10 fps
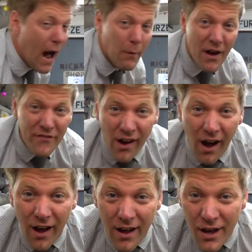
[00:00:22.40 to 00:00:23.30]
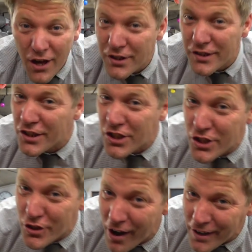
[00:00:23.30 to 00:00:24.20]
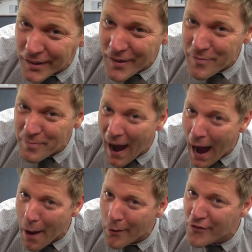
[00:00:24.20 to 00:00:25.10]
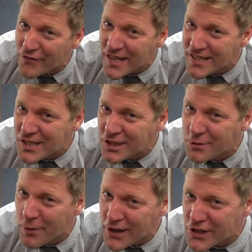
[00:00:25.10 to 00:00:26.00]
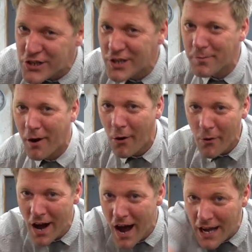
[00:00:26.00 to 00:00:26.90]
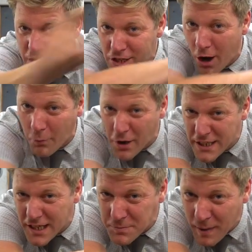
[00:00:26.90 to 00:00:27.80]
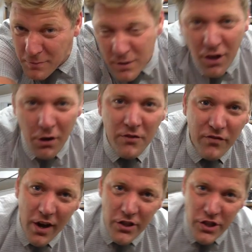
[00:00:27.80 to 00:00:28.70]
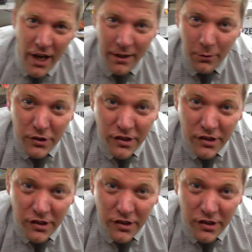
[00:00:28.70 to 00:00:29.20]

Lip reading: However, the destructive power of this is questionable and not what you'd expect from the Colin Furs channel.